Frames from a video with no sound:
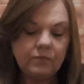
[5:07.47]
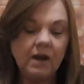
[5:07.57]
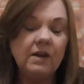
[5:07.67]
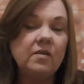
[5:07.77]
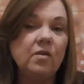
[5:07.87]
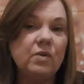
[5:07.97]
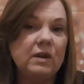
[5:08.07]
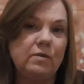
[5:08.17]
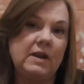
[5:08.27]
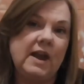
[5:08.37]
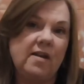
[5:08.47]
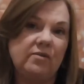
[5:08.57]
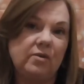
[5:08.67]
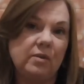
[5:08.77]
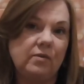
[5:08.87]
unless I really, really
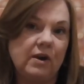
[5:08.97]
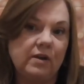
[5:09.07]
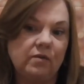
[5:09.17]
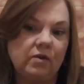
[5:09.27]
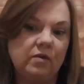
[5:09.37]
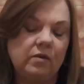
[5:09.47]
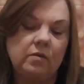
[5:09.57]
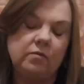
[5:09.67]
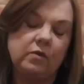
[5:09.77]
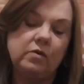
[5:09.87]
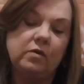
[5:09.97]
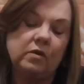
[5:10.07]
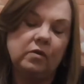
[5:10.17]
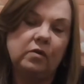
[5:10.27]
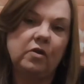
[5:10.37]
have to, as far as food's, food's
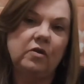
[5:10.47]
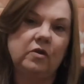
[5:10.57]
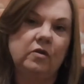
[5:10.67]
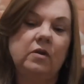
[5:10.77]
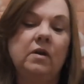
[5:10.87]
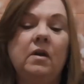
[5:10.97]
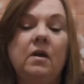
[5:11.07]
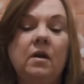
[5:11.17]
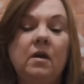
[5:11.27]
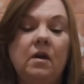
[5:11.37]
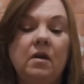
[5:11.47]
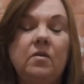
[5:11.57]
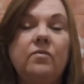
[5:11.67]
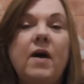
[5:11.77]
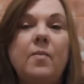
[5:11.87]
concerned, and
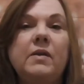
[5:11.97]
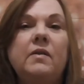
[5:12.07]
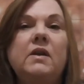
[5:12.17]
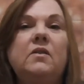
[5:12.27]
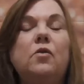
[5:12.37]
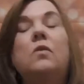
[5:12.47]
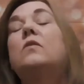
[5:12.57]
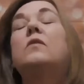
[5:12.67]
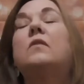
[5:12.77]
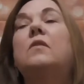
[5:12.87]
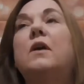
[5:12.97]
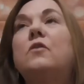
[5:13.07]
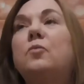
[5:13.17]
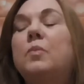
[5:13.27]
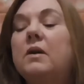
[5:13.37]
pharmacy and doctors and such.